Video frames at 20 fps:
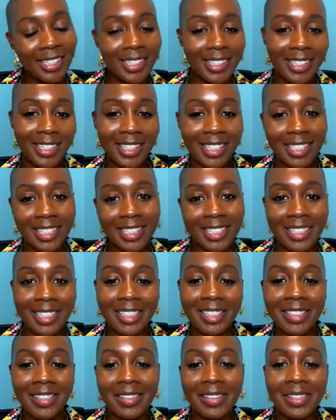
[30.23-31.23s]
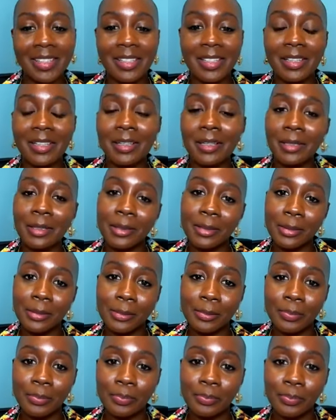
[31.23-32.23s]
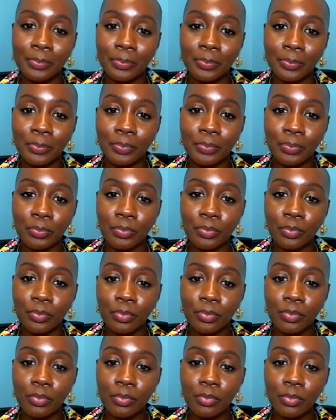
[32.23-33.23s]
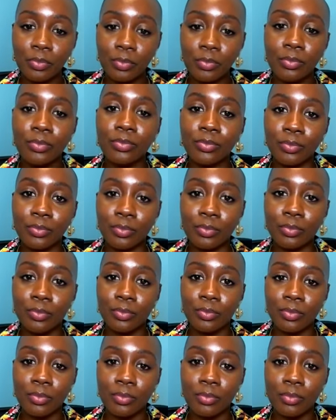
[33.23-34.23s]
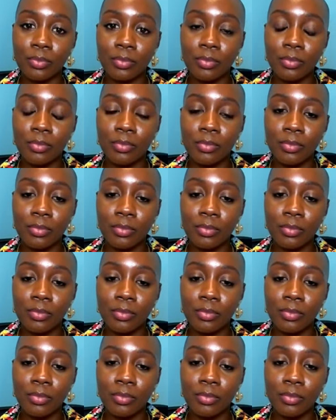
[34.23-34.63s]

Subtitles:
(not speaking)